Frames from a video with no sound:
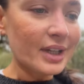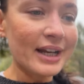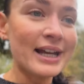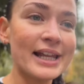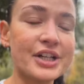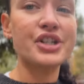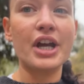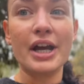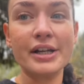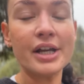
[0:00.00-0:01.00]

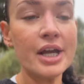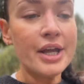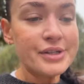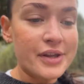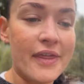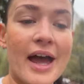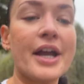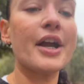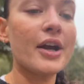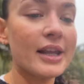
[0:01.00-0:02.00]
collection, so that that
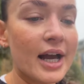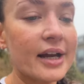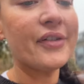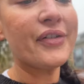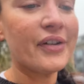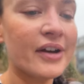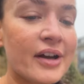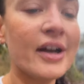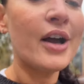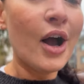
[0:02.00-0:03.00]
can go live
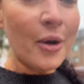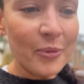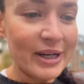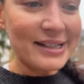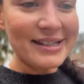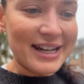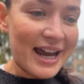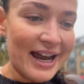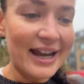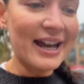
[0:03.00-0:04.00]
on
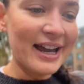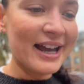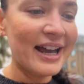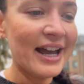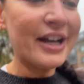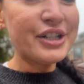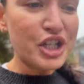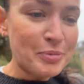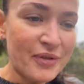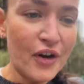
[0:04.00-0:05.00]
Wednesday
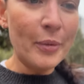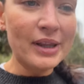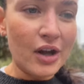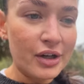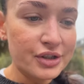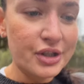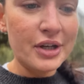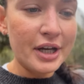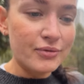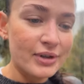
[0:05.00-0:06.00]
just before we launch, so you
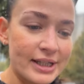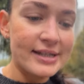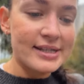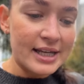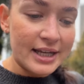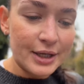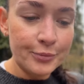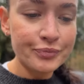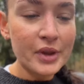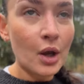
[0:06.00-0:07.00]
can really see
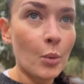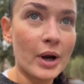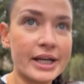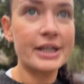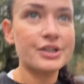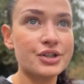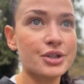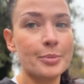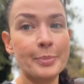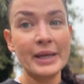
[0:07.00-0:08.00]
what
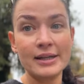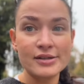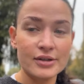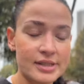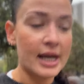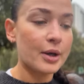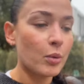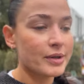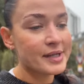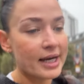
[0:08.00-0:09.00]
each piece looks like,
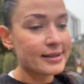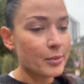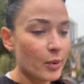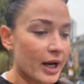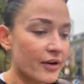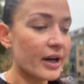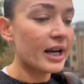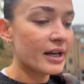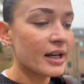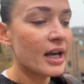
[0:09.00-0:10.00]
what size I'm
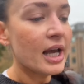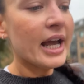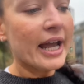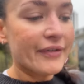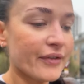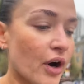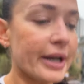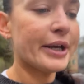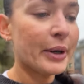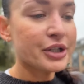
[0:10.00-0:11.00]
wearing. If you've got
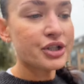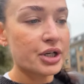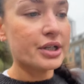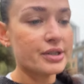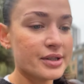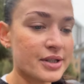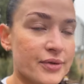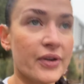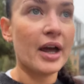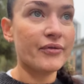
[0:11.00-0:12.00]
any questions
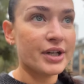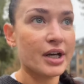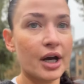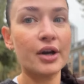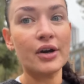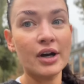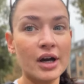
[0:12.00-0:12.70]
for that video,